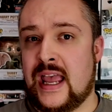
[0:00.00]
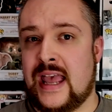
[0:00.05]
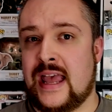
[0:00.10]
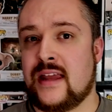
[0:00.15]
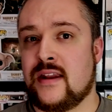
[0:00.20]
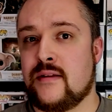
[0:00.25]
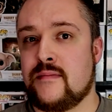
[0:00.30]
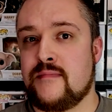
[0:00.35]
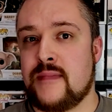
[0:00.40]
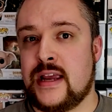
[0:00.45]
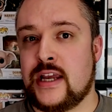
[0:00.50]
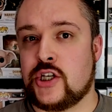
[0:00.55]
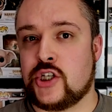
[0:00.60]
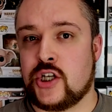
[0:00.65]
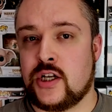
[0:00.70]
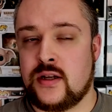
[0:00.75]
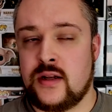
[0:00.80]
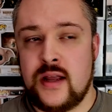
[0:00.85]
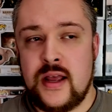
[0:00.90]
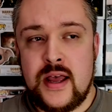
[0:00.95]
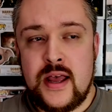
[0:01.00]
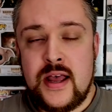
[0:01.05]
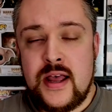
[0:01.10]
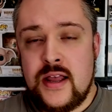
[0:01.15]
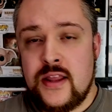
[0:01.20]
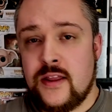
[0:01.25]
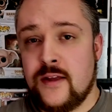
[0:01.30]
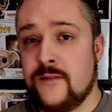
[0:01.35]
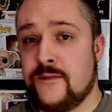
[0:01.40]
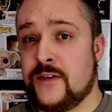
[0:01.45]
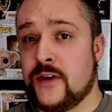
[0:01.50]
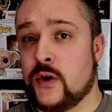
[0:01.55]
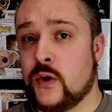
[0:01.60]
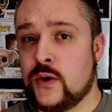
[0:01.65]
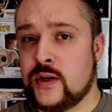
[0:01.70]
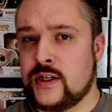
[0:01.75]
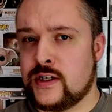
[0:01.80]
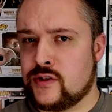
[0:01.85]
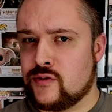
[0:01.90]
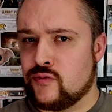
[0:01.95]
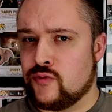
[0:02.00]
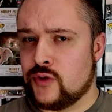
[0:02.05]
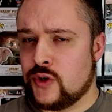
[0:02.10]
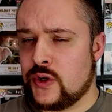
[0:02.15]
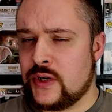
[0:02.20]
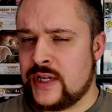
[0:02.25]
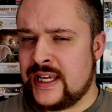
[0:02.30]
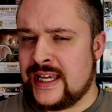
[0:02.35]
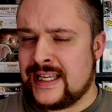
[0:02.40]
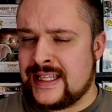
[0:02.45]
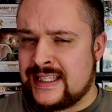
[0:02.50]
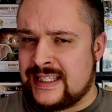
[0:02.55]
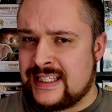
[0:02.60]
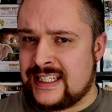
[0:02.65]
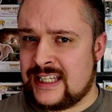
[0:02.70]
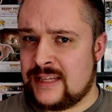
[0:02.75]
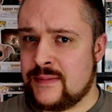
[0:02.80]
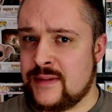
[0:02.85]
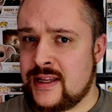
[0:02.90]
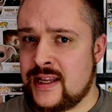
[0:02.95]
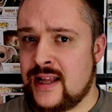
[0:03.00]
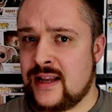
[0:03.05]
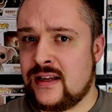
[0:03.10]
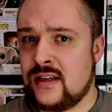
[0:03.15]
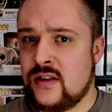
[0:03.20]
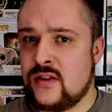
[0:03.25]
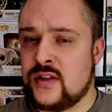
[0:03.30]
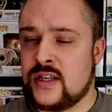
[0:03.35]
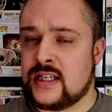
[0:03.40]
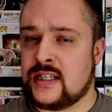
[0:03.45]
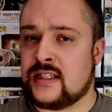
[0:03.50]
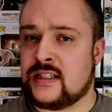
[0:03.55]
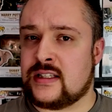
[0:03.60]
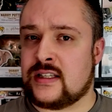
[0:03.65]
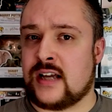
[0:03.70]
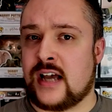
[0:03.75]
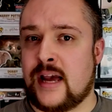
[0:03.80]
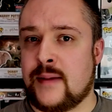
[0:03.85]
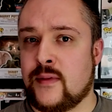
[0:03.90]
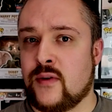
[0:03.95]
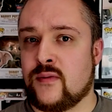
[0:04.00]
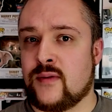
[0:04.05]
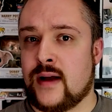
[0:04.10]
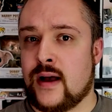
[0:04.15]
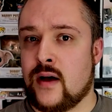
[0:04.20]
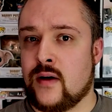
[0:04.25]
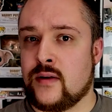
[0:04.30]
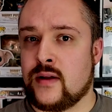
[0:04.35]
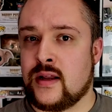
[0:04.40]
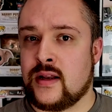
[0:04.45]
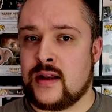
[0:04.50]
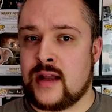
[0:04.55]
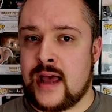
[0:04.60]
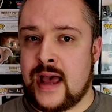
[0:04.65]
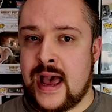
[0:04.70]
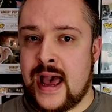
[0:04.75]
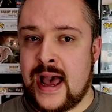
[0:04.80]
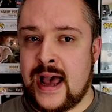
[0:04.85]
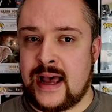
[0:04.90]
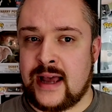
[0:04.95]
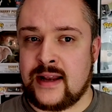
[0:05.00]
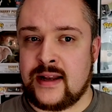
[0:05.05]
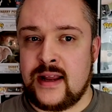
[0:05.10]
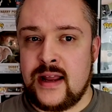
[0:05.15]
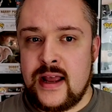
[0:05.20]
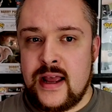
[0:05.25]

animation. The villain is really intimidating this time around and had